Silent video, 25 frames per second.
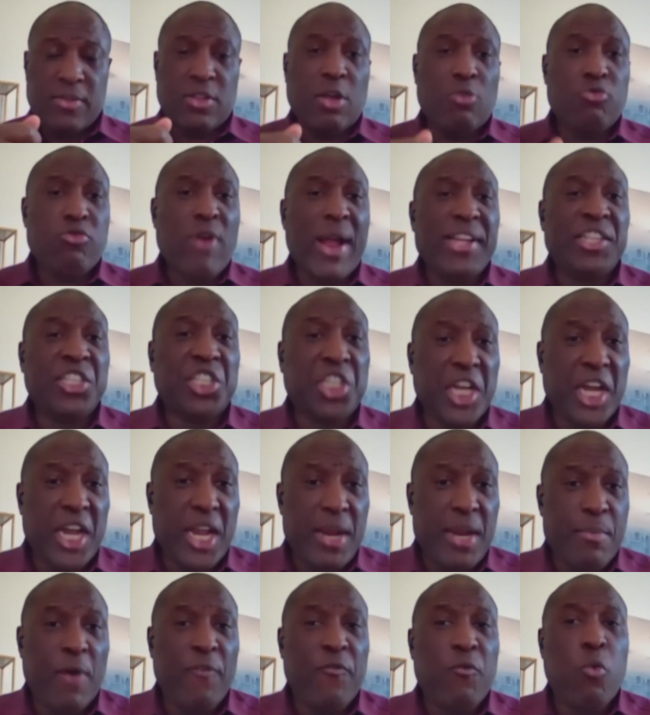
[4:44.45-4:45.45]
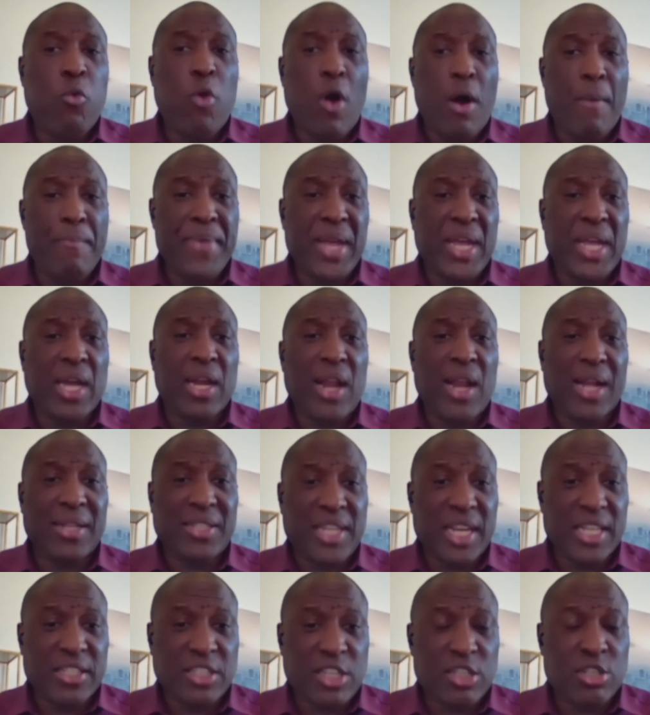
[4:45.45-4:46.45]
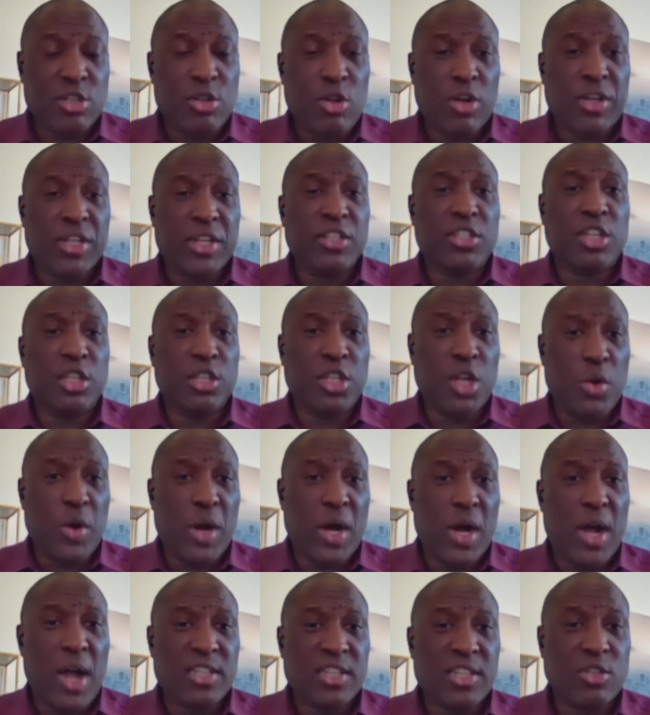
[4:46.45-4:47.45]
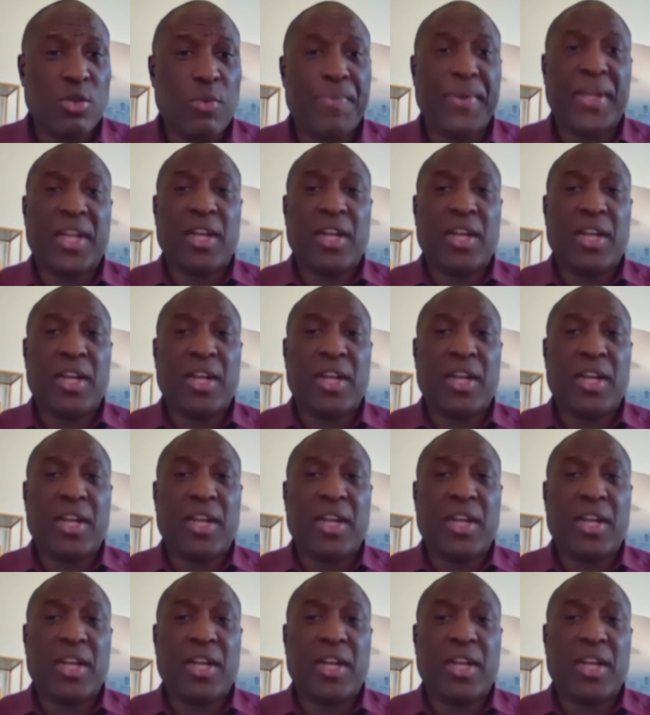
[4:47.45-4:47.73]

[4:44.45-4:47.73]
the regime of what Mikel Arteta's looking to do at Arsenal,